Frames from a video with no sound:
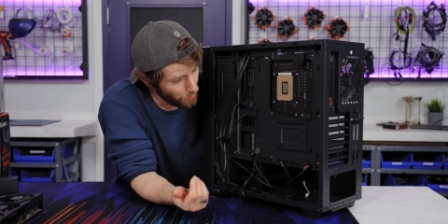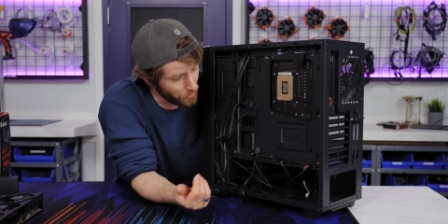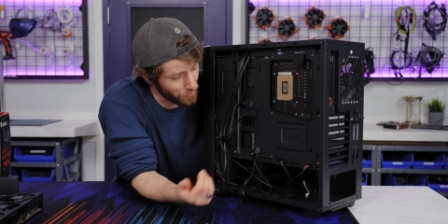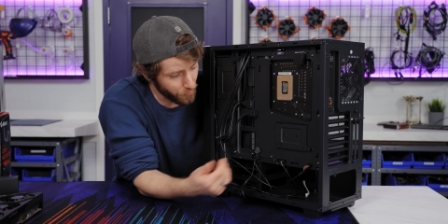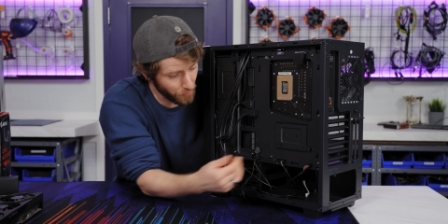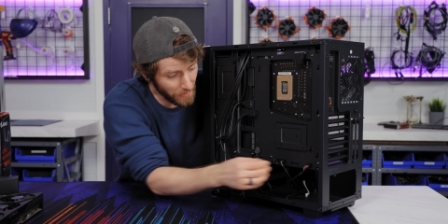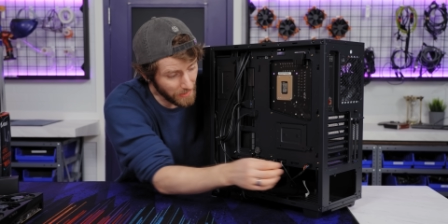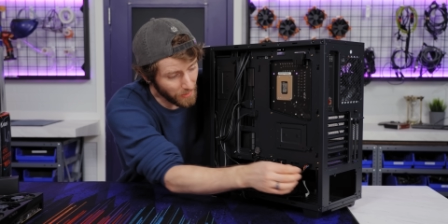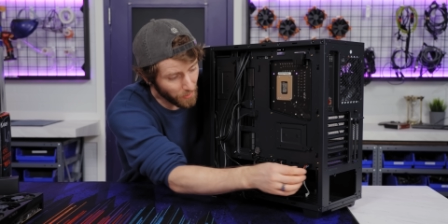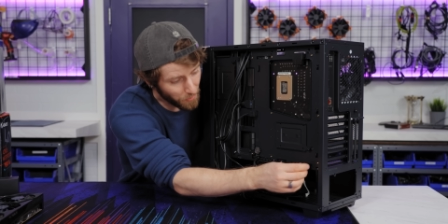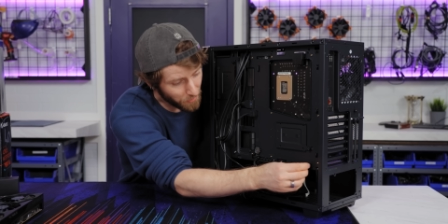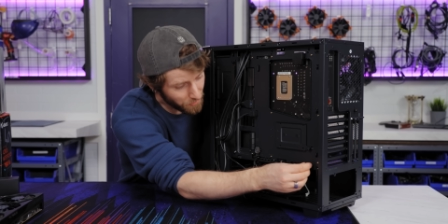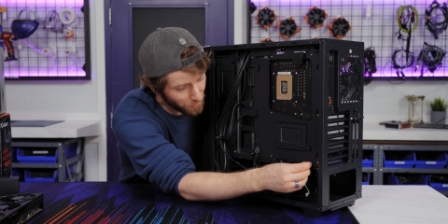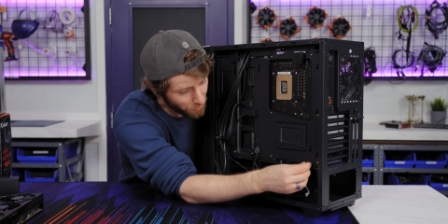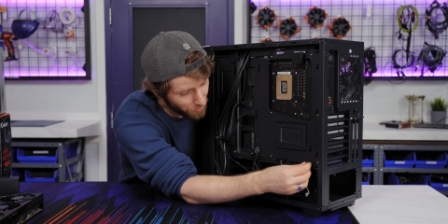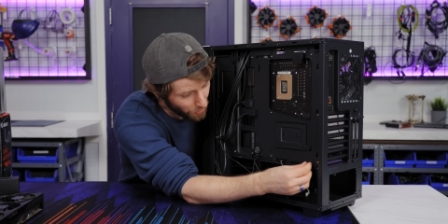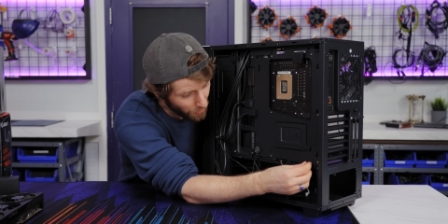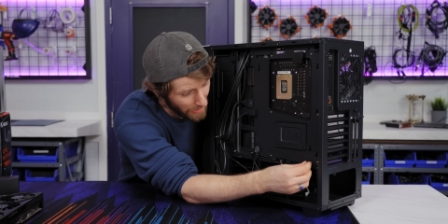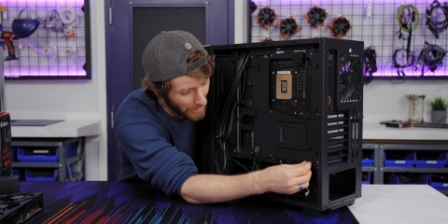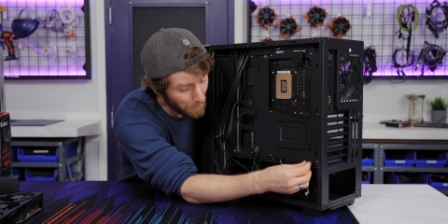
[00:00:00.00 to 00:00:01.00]
which really goes to
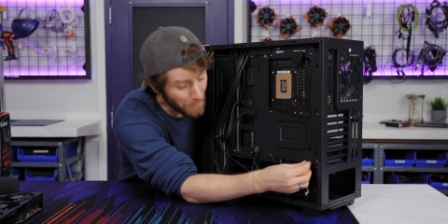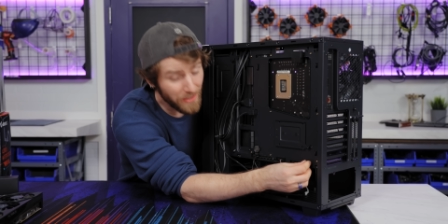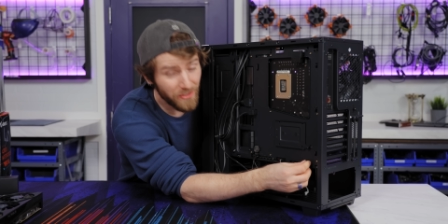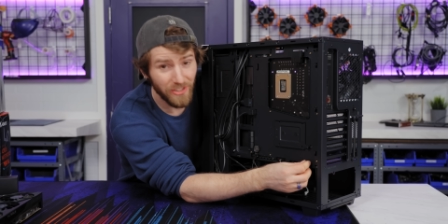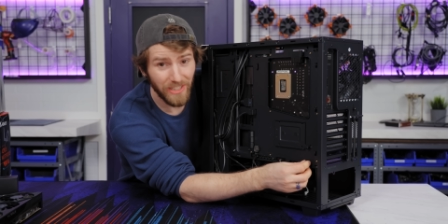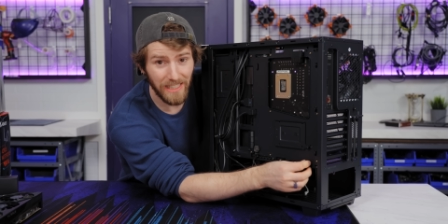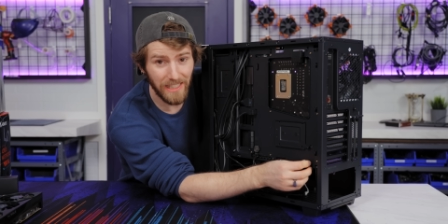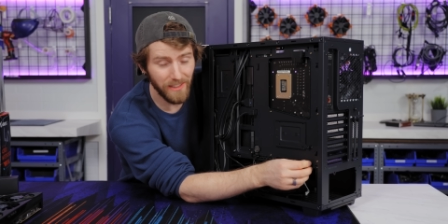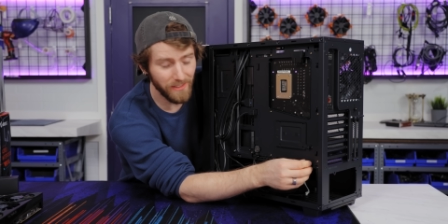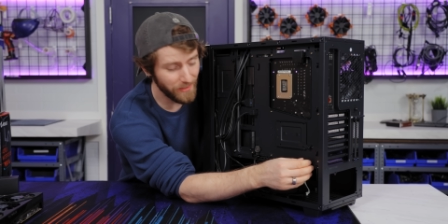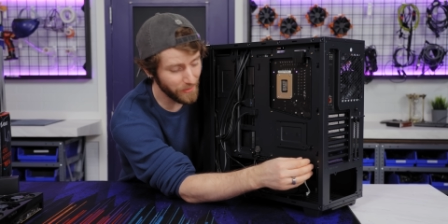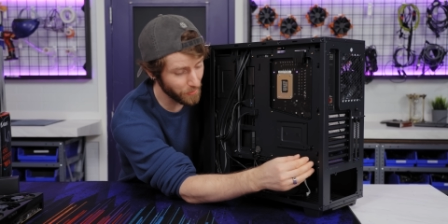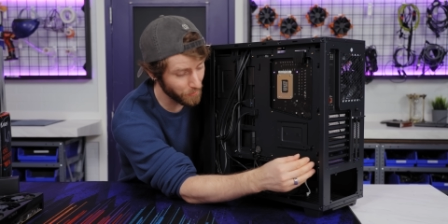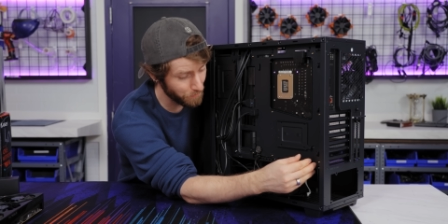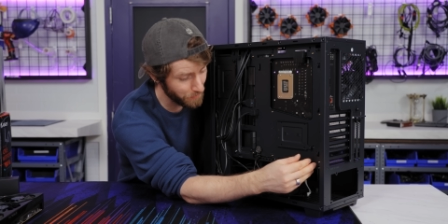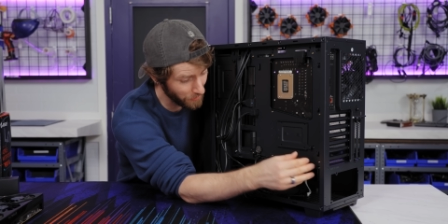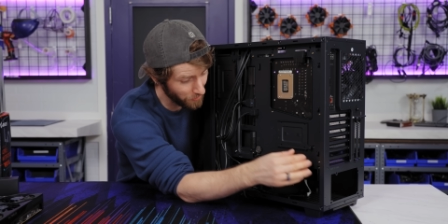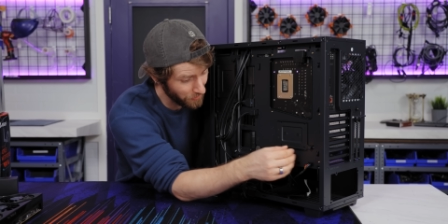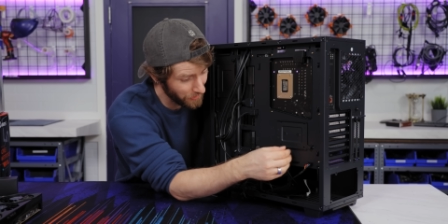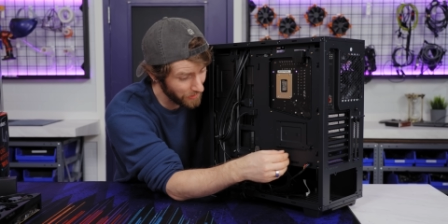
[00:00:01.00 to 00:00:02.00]
show how much easier
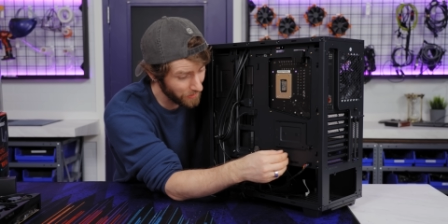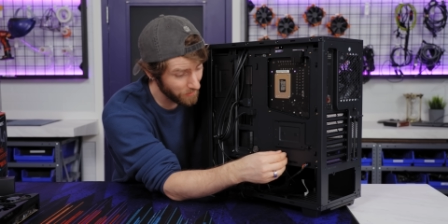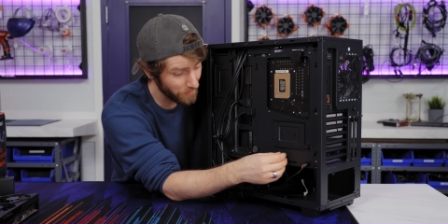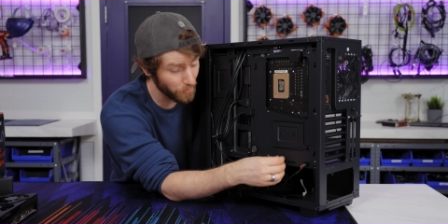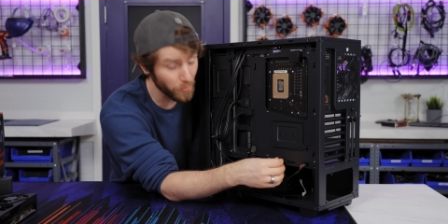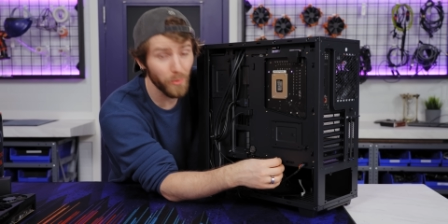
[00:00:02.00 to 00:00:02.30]
building